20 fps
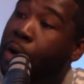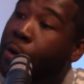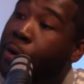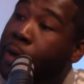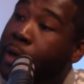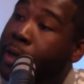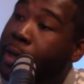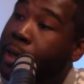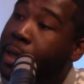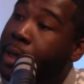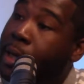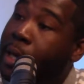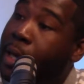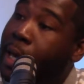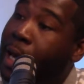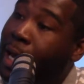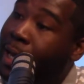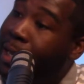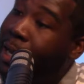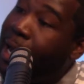on it,
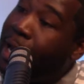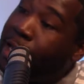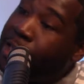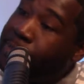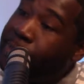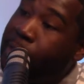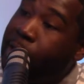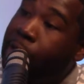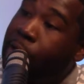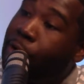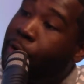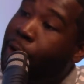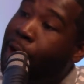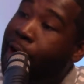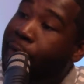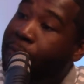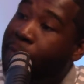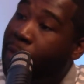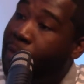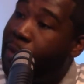allows me to
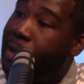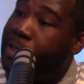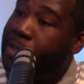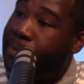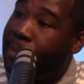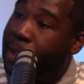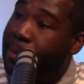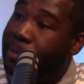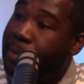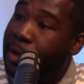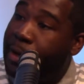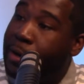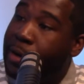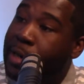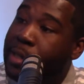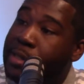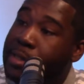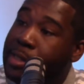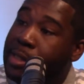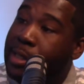craft my resume better
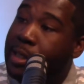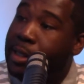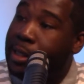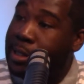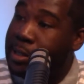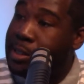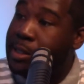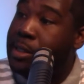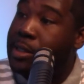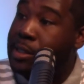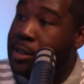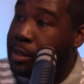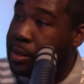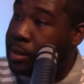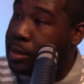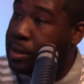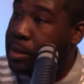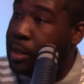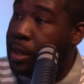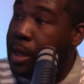and seek
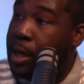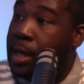assistance.